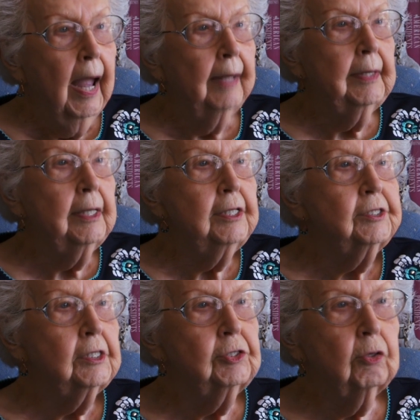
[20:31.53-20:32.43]
And then he
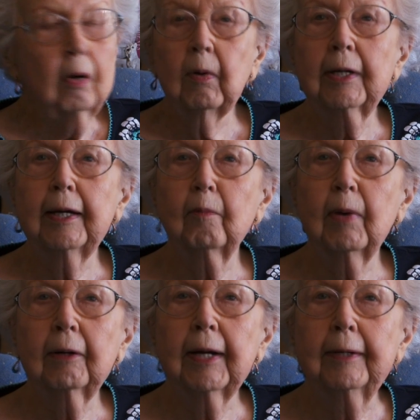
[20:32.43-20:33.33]
said, "You know, I want to get
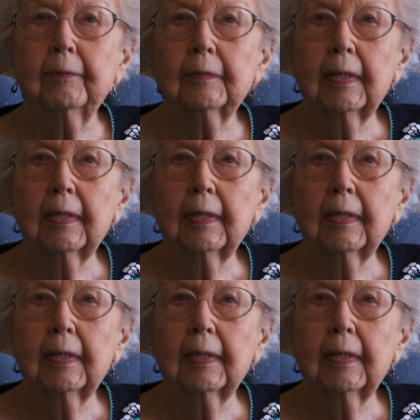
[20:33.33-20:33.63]
married."